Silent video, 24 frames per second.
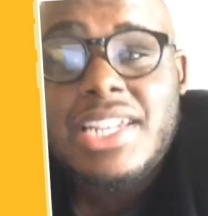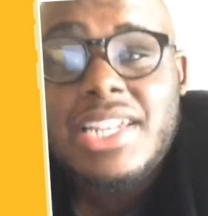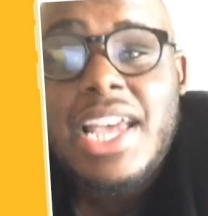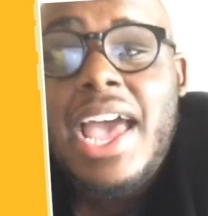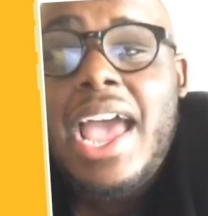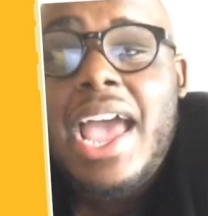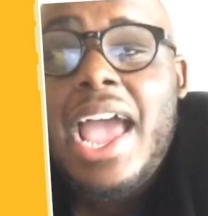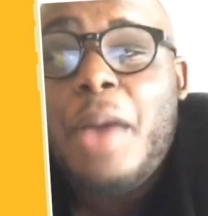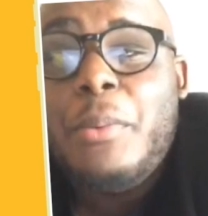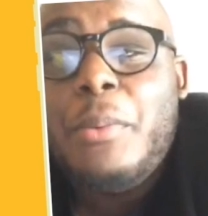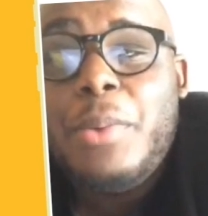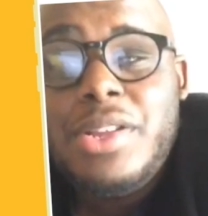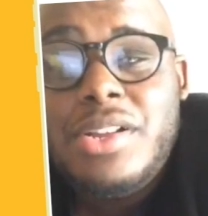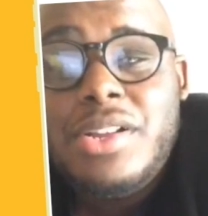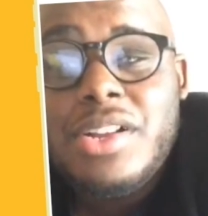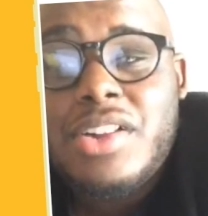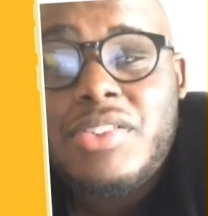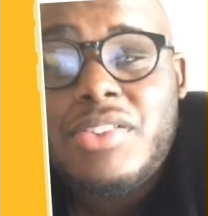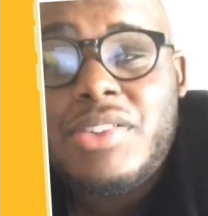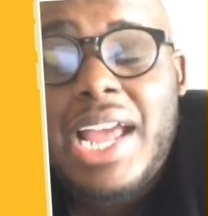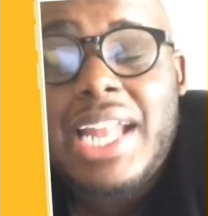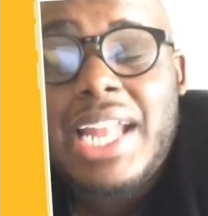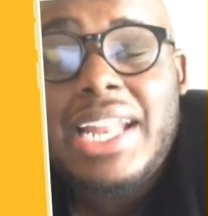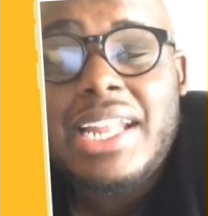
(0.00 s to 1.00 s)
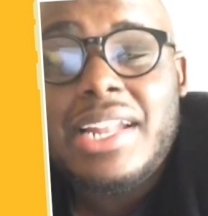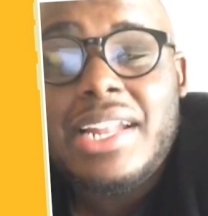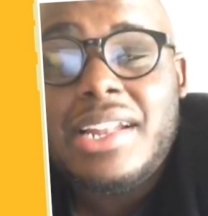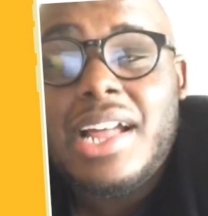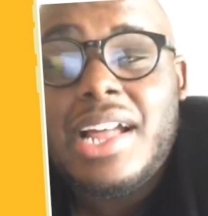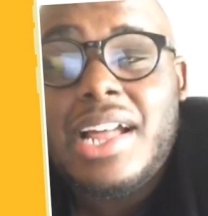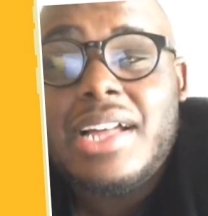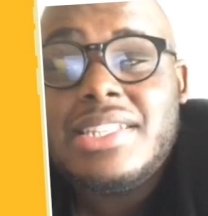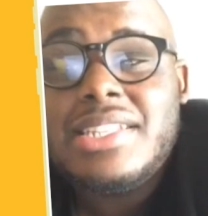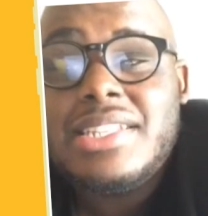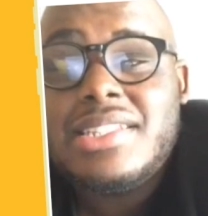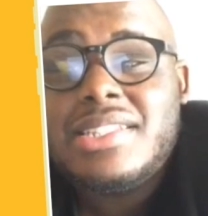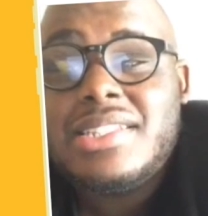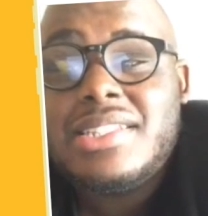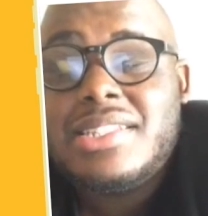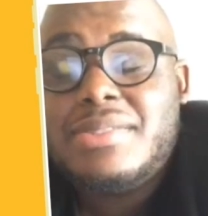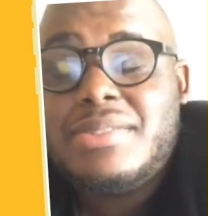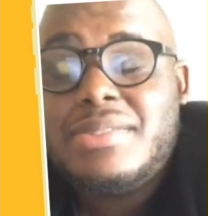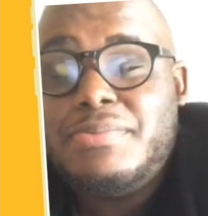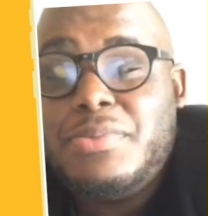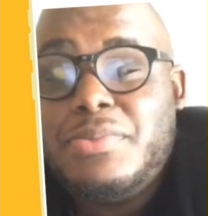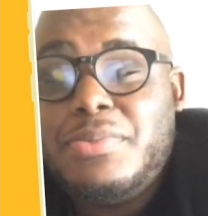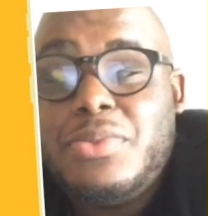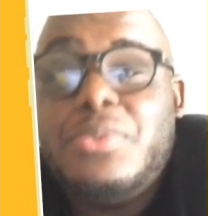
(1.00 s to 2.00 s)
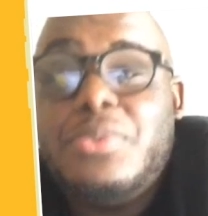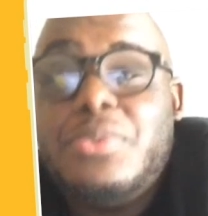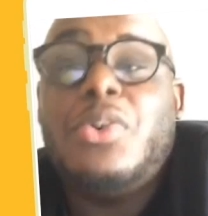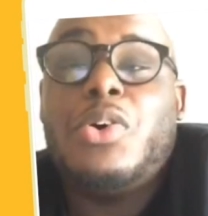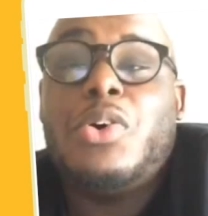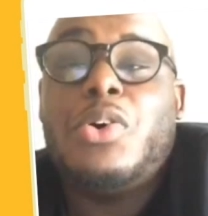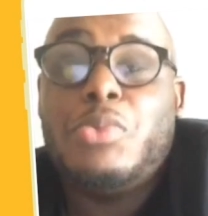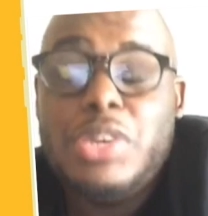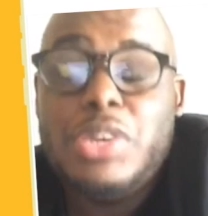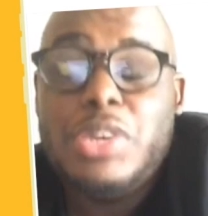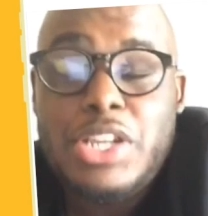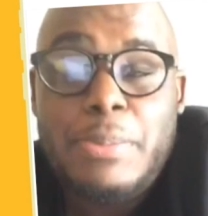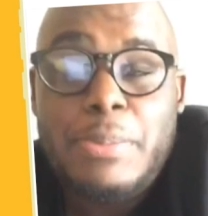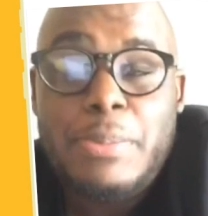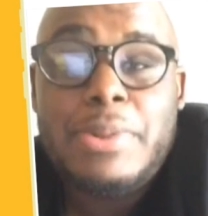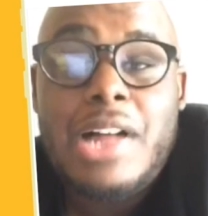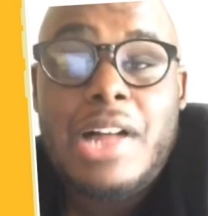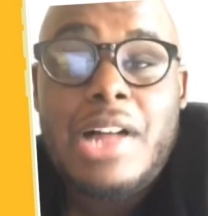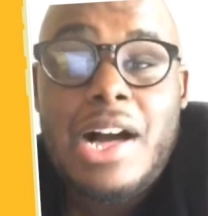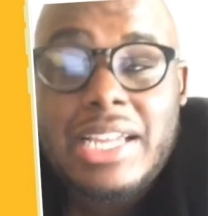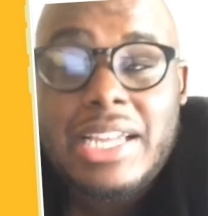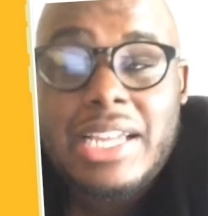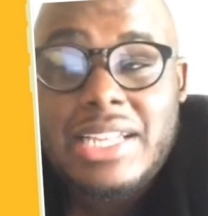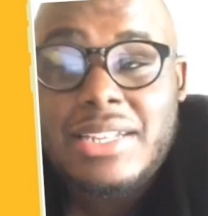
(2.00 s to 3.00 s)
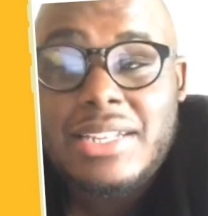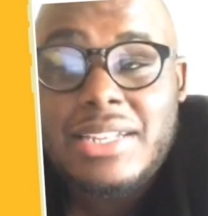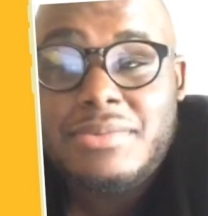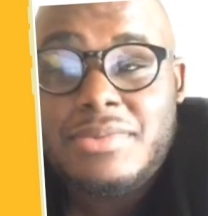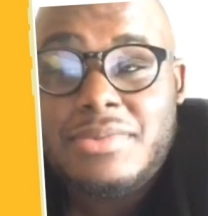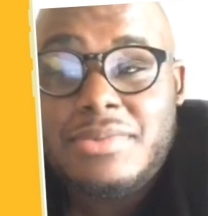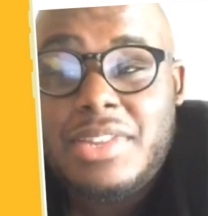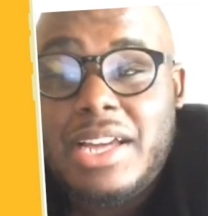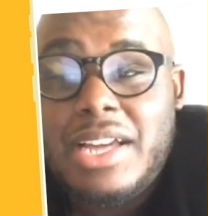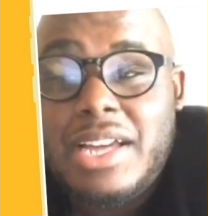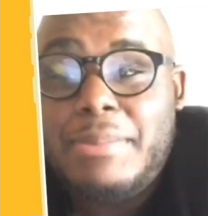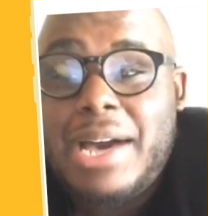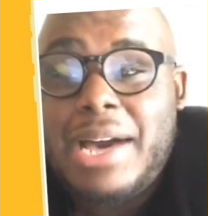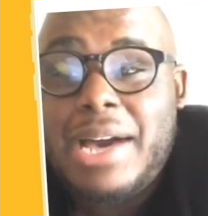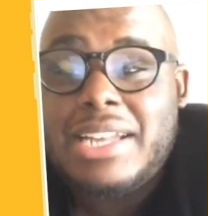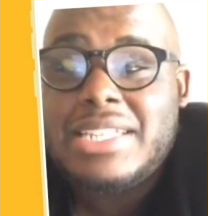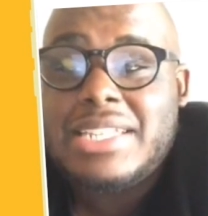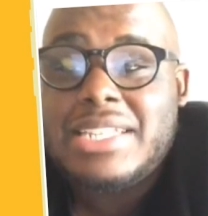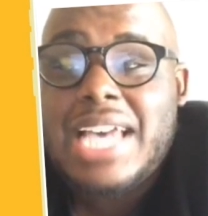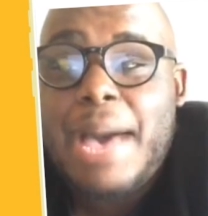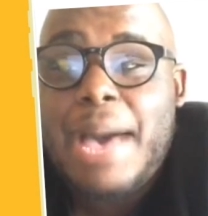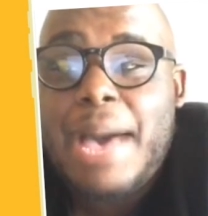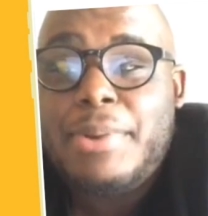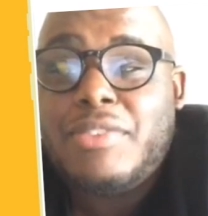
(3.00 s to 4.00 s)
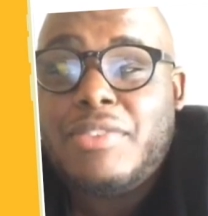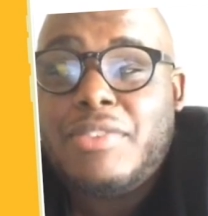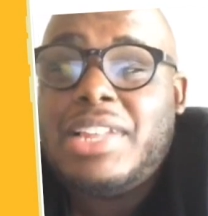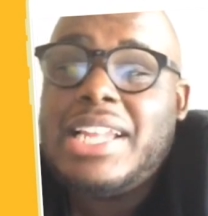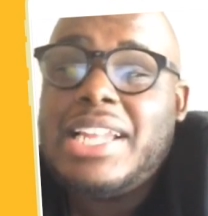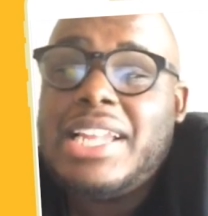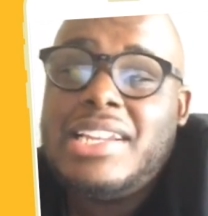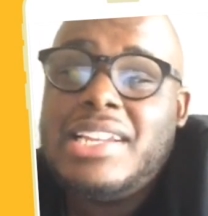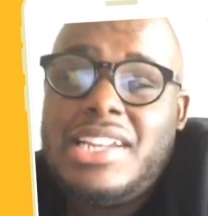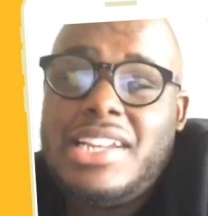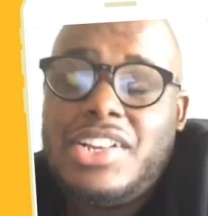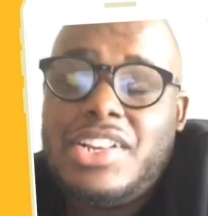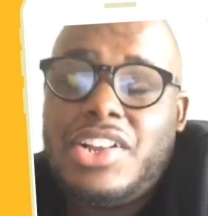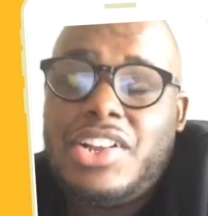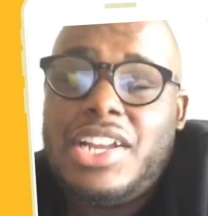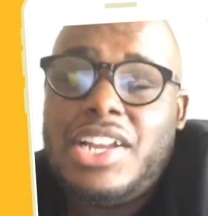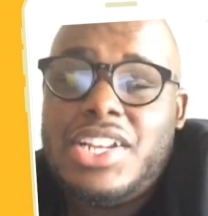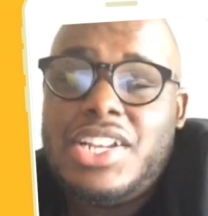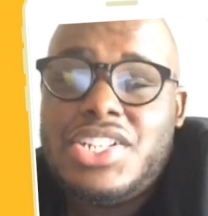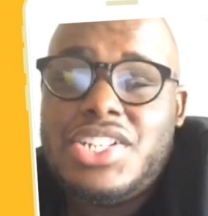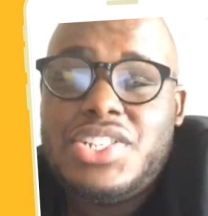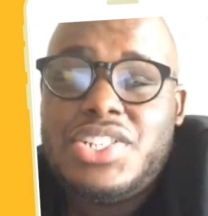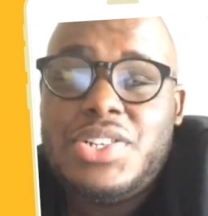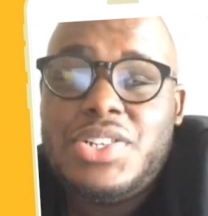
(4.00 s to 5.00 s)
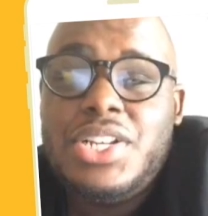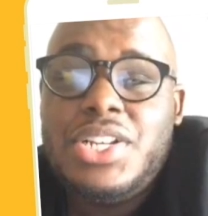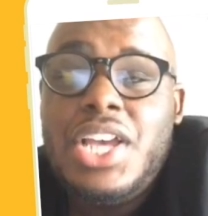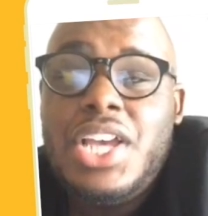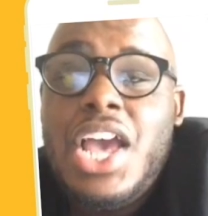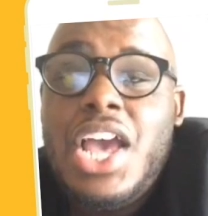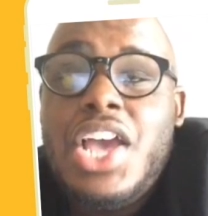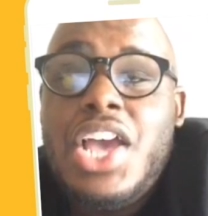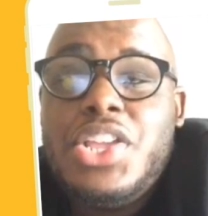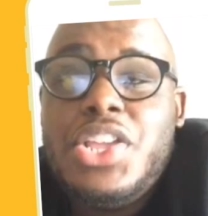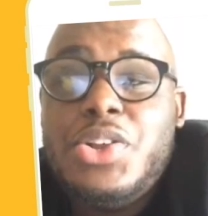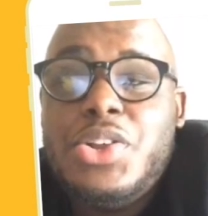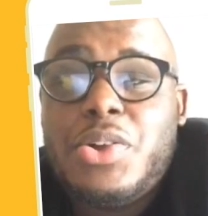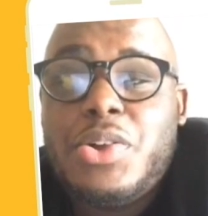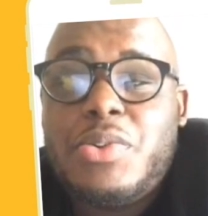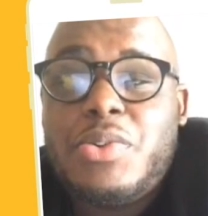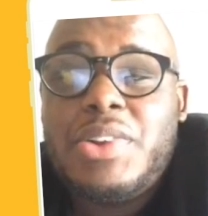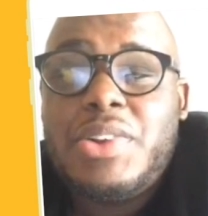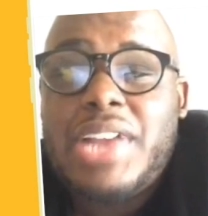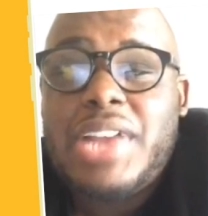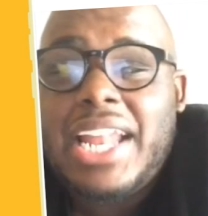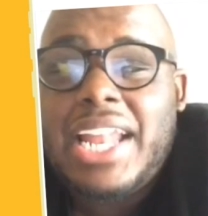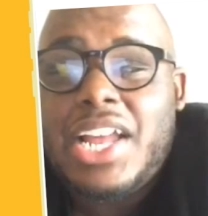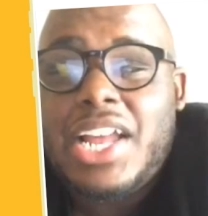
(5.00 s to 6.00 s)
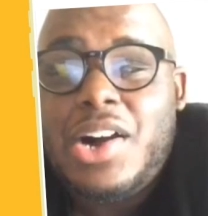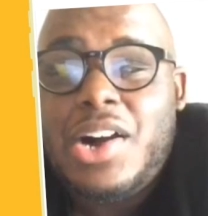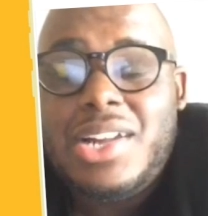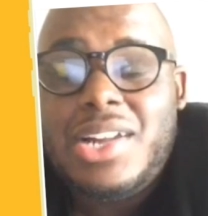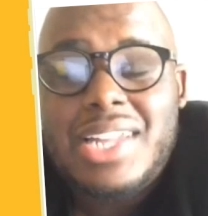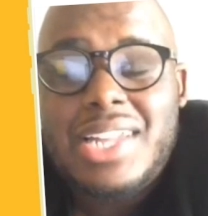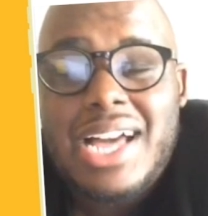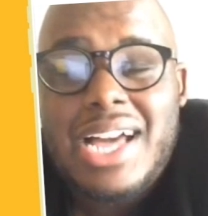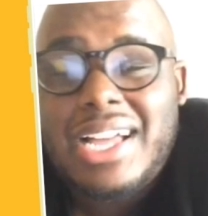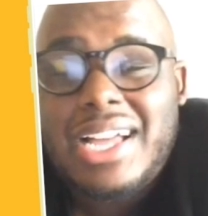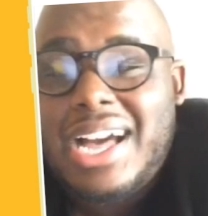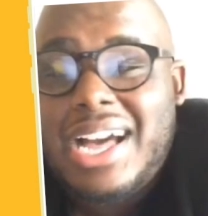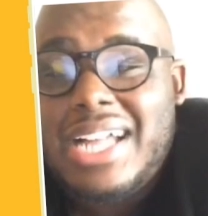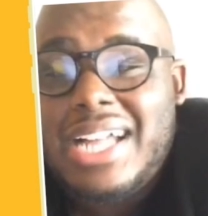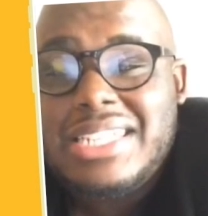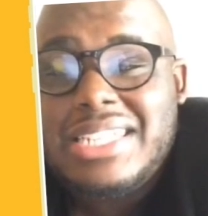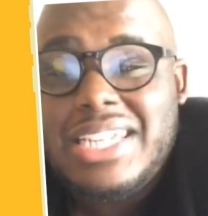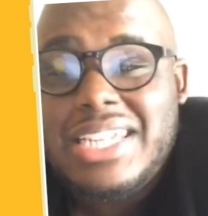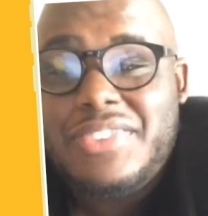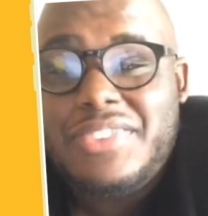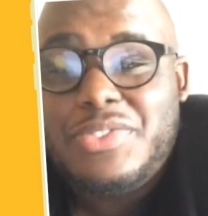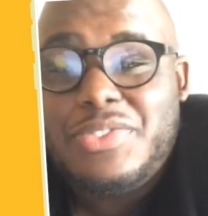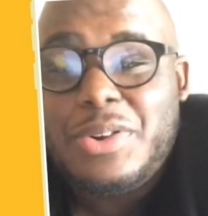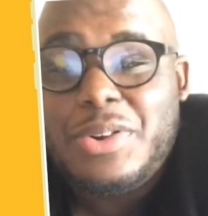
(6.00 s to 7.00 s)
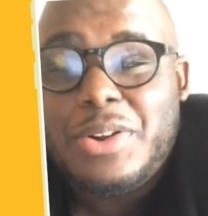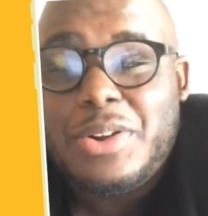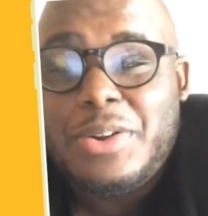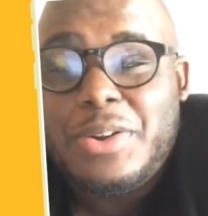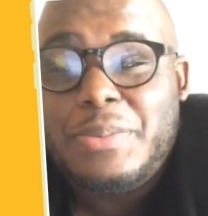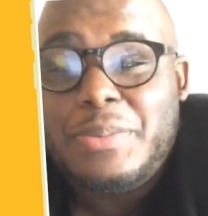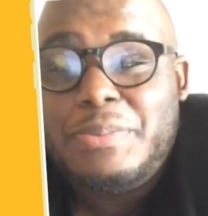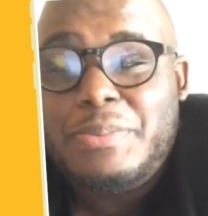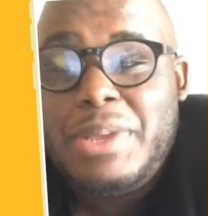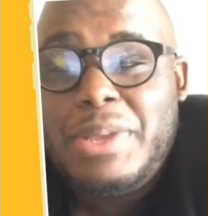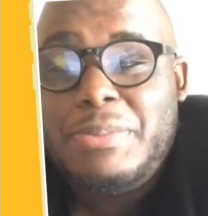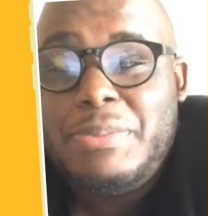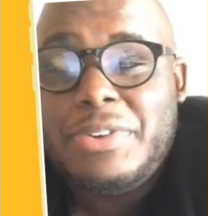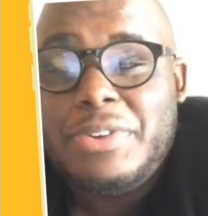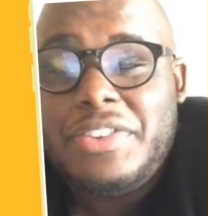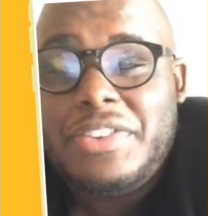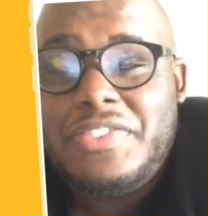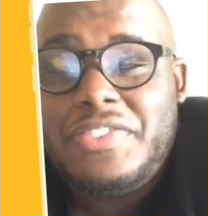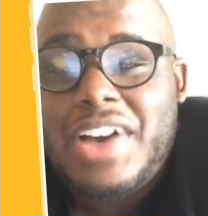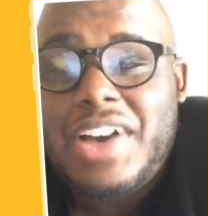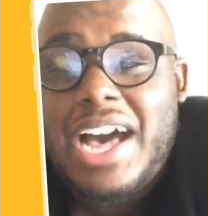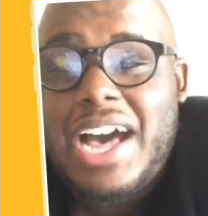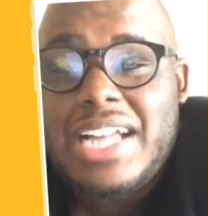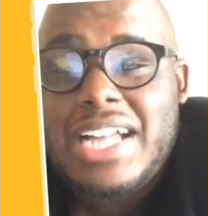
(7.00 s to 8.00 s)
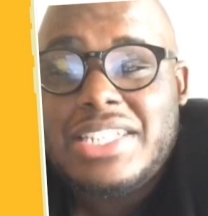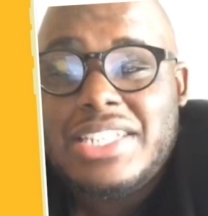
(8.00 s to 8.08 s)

And when you're creating, or when you're blogging about a topic related to your industry, you're creating online content for people to find.